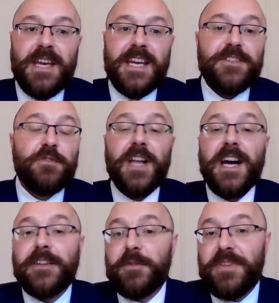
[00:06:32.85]
It's
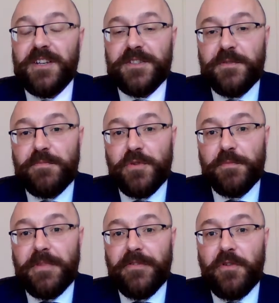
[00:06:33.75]
unlikely to be able to
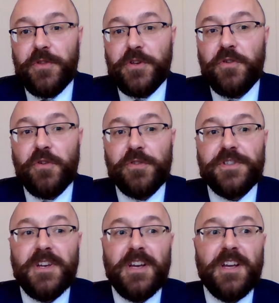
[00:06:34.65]
put before the court